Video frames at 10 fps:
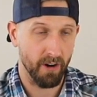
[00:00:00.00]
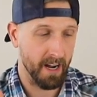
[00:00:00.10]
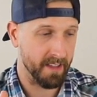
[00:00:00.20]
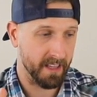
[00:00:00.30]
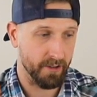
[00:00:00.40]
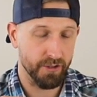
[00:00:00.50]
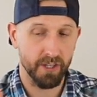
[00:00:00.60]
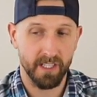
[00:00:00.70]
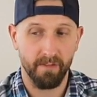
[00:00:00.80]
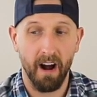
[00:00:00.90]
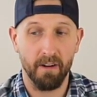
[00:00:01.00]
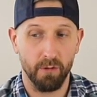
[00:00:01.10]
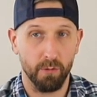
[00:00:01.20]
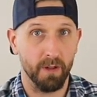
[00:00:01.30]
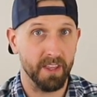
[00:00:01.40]
I think they're just fine
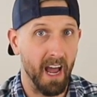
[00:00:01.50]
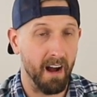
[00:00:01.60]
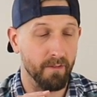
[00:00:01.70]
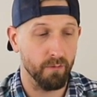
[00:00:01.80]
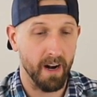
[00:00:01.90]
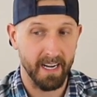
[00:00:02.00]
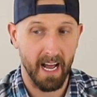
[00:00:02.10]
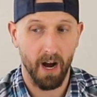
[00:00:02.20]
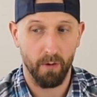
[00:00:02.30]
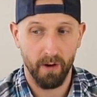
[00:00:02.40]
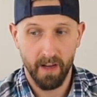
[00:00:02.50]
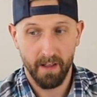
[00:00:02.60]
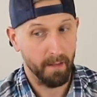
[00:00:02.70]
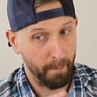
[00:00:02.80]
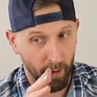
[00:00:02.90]
with what they have right now,
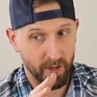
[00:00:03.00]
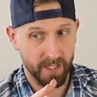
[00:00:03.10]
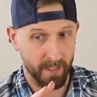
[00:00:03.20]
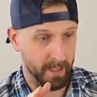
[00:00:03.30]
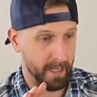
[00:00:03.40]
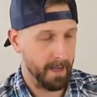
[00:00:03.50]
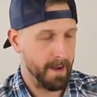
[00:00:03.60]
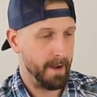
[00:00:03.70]
personally.